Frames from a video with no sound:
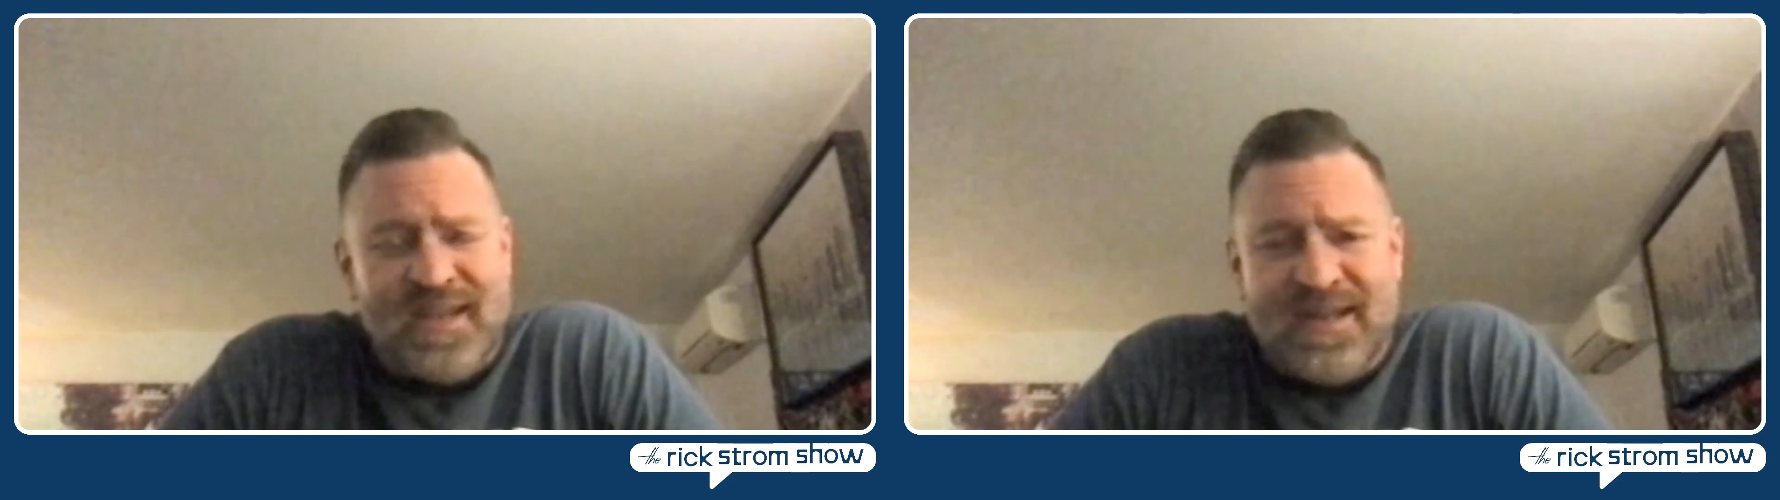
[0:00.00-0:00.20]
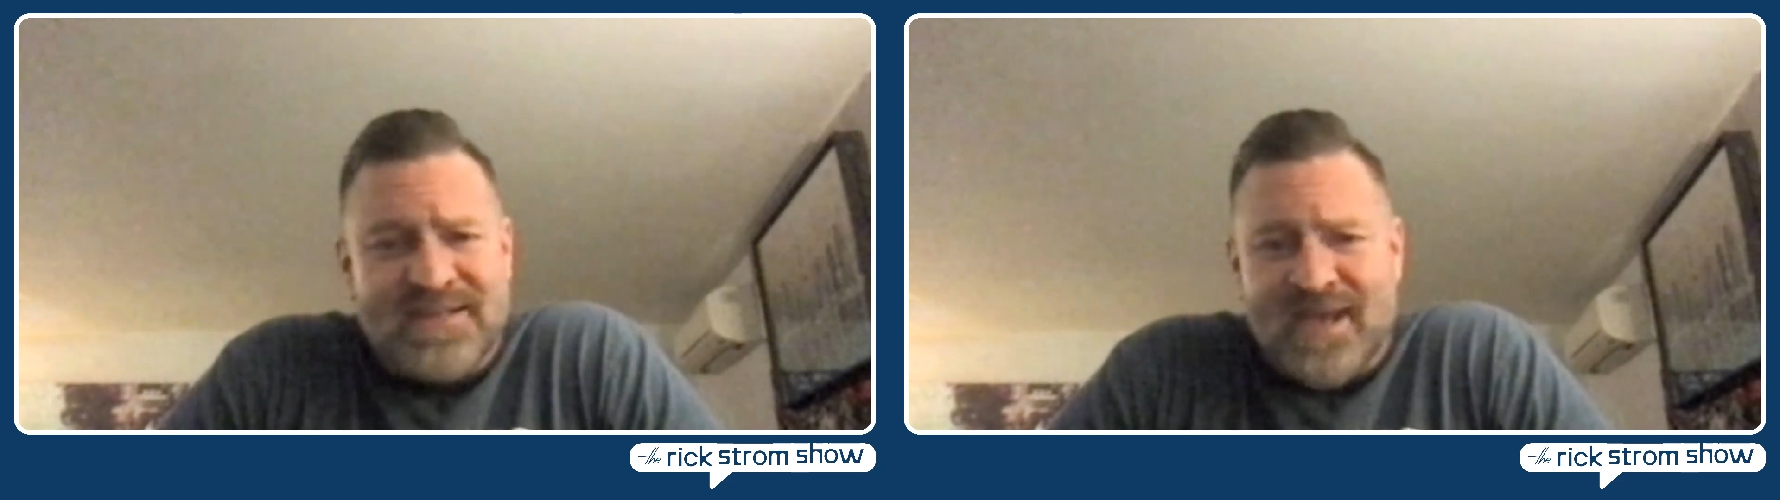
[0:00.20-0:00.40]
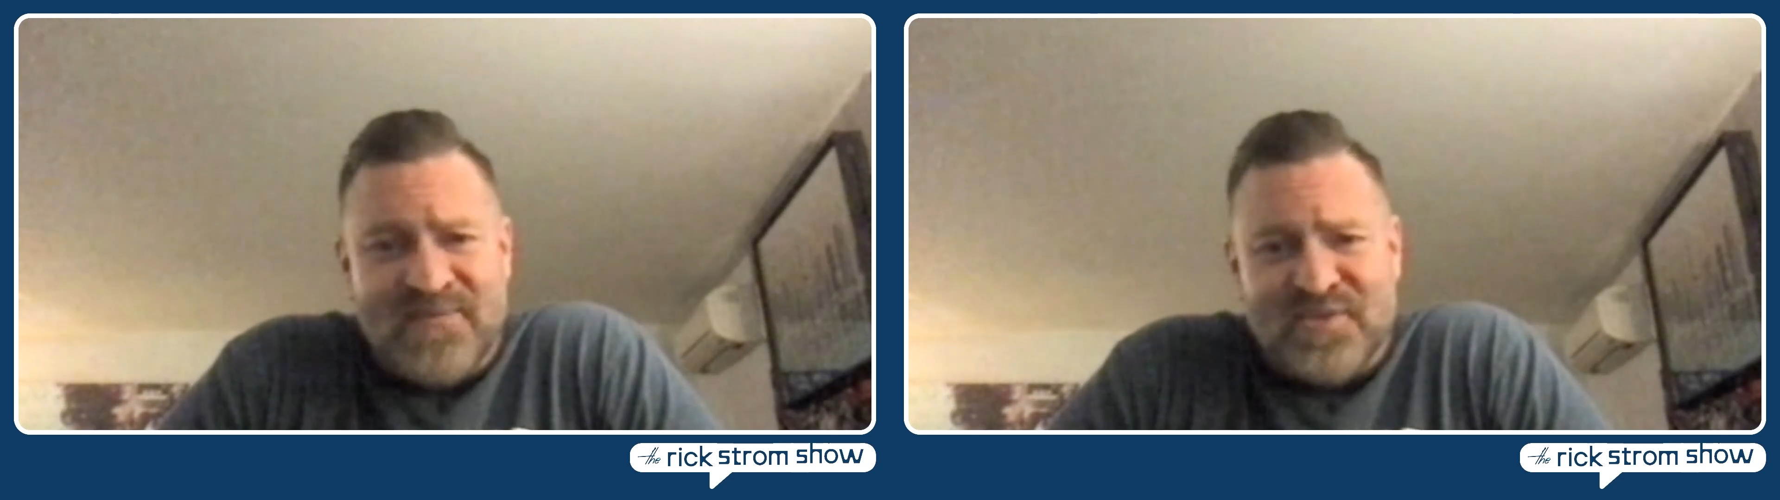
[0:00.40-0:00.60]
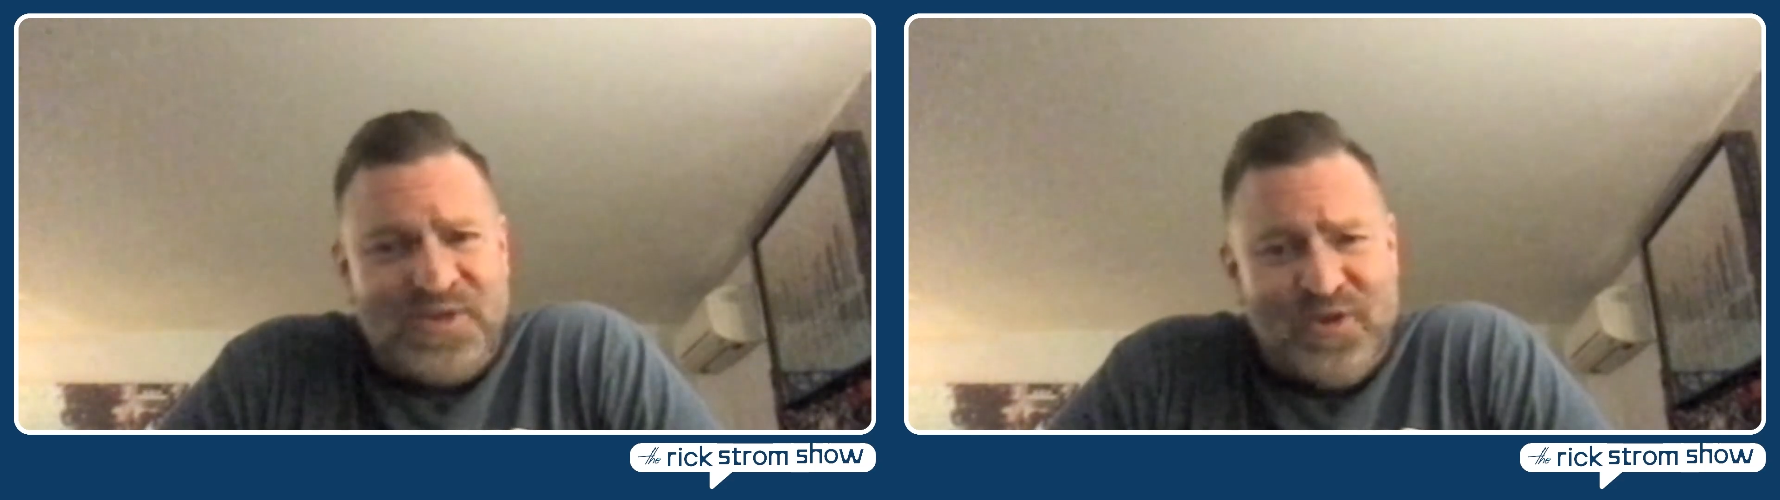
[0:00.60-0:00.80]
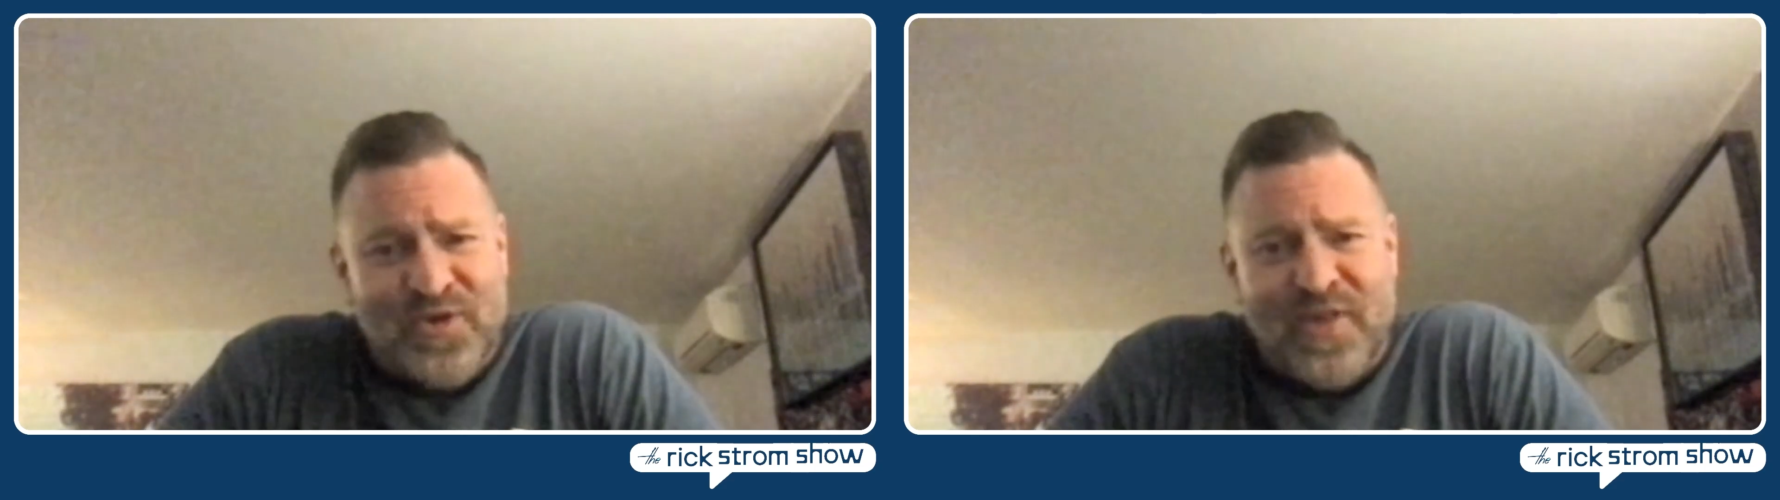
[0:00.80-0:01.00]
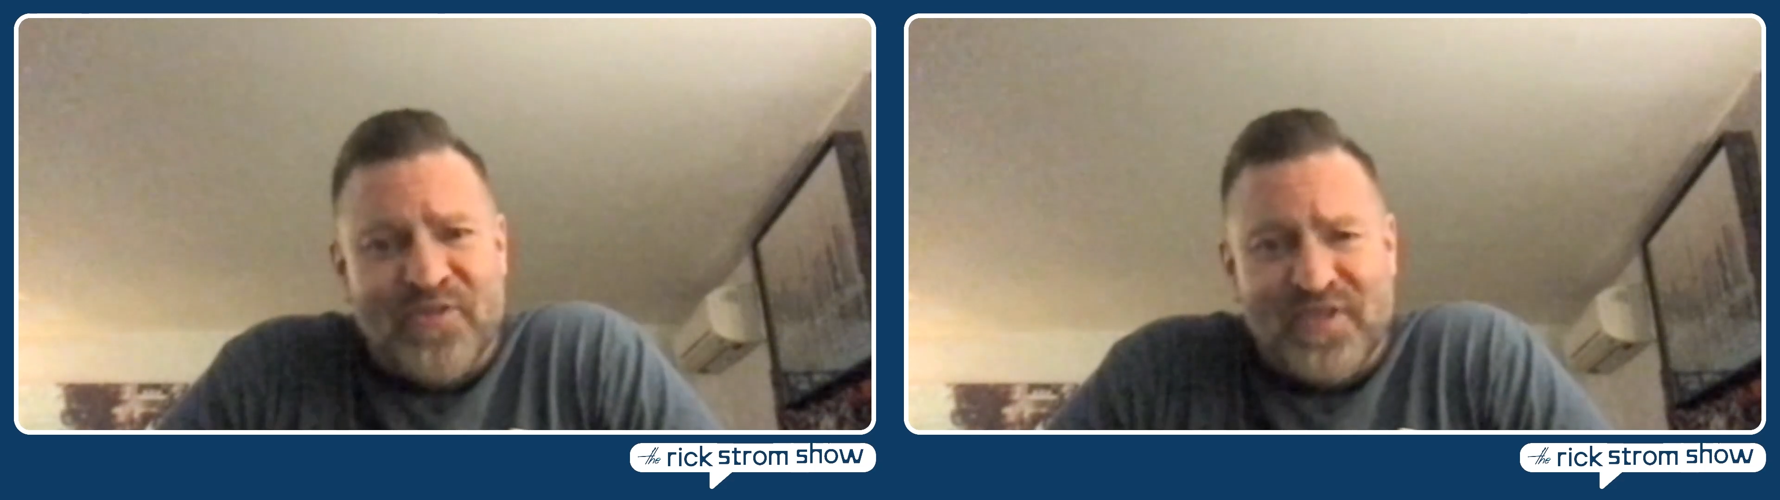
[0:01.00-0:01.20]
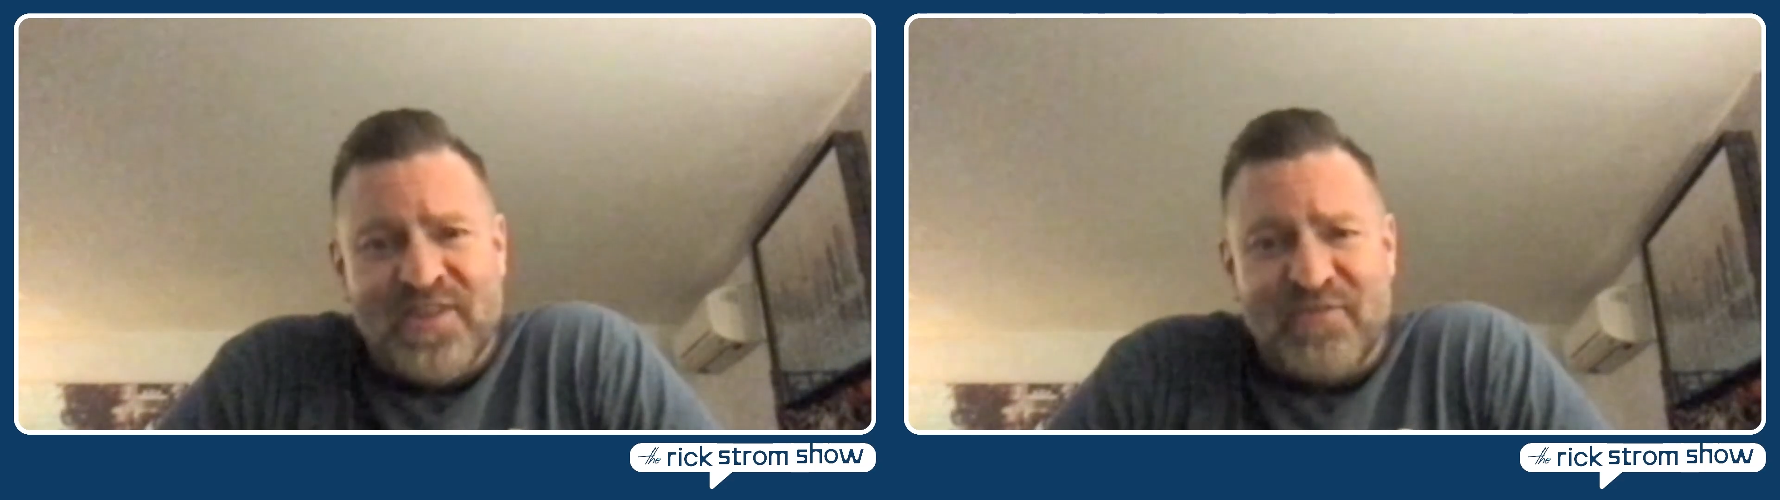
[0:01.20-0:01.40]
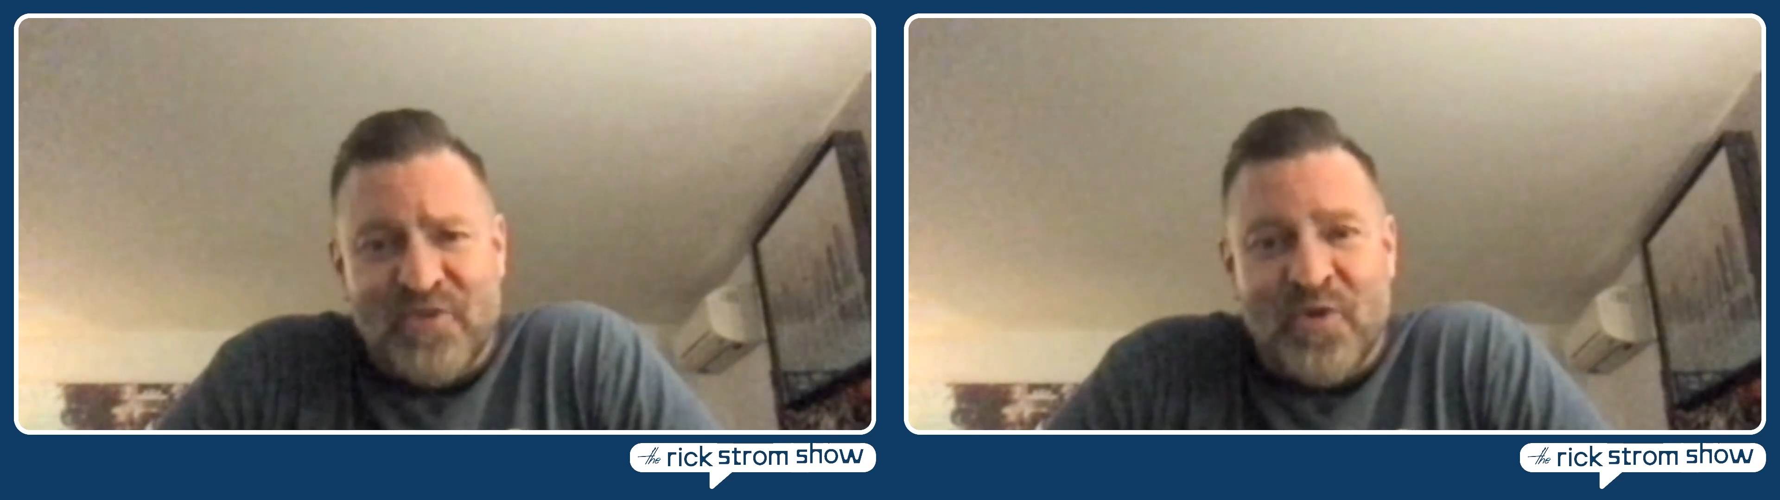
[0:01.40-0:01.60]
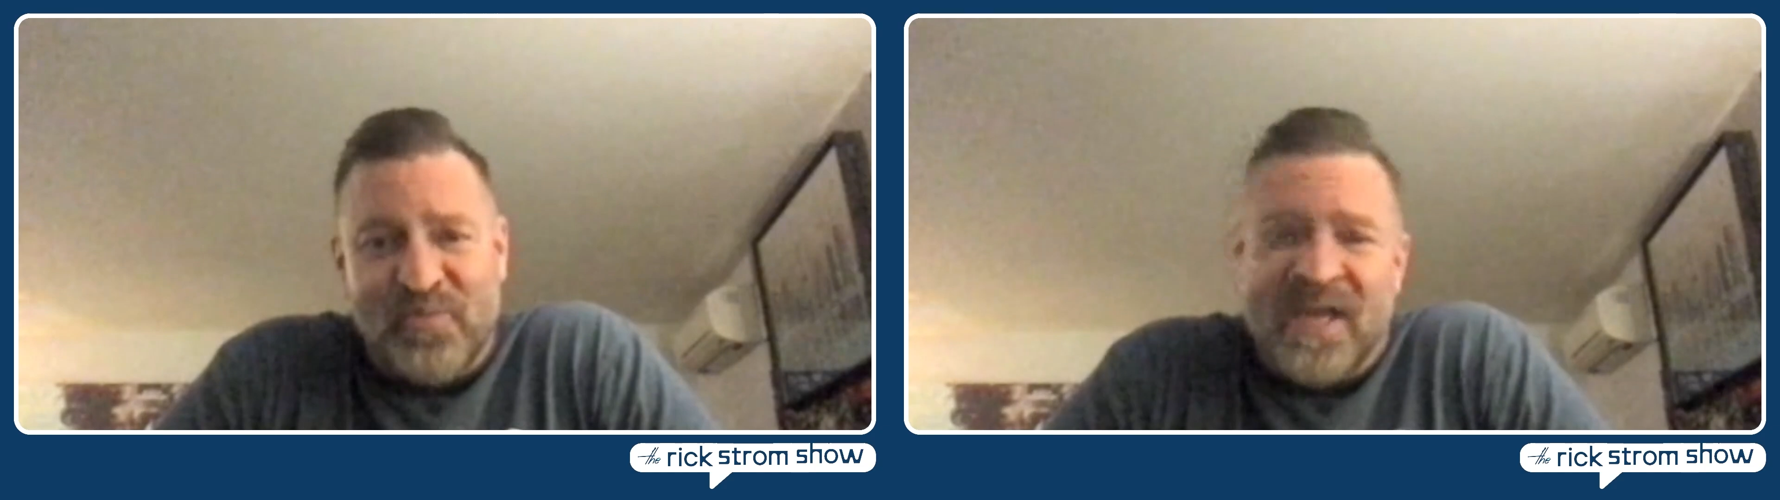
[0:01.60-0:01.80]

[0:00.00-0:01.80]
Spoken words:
any time to learn other than the film.